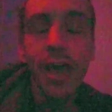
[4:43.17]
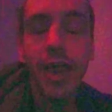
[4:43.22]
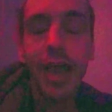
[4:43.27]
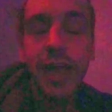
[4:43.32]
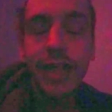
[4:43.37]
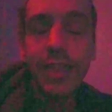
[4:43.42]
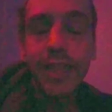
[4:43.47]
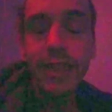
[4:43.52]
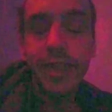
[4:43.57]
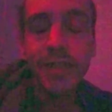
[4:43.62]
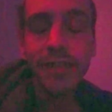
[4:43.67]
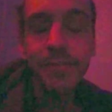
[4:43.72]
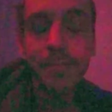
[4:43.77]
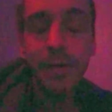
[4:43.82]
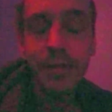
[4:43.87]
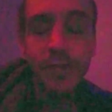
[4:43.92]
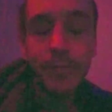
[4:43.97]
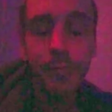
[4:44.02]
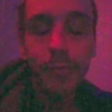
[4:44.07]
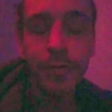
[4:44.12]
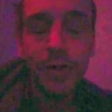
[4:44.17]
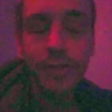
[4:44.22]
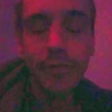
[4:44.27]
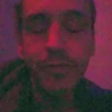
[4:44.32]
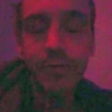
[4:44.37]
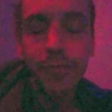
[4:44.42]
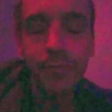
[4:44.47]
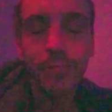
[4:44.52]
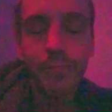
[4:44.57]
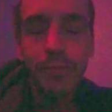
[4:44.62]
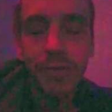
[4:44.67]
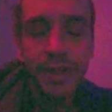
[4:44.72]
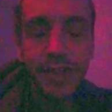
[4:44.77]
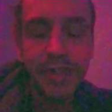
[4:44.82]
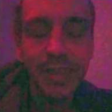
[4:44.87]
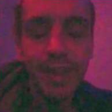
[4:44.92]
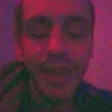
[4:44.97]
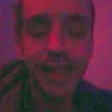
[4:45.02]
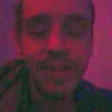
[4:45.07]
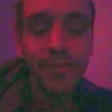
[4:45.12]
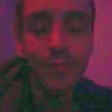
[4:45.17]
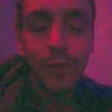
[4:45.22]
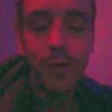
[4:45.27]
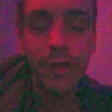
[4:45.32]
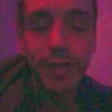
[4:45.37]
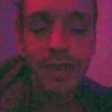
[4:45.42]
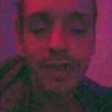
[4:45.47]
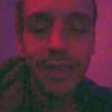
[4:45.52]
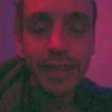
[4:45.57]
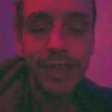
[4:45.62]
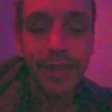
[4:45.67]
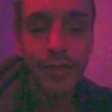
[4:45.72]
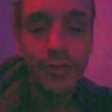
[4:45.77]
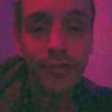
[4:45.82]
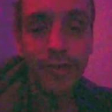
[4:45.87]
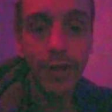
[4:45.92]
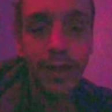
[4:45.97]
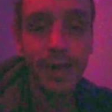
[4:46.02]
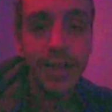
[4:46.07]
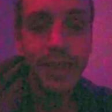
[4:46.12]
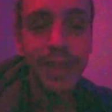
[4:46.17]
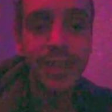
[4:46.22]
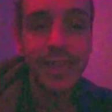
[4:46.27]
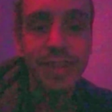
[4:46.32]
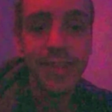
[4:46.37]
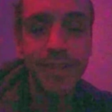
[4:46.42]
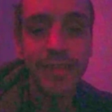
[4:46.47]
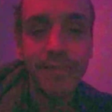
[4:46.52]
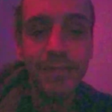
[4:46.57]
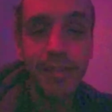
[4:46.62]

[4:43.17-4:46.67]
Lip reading: And then it's about to predict the next one, and they're trying to get this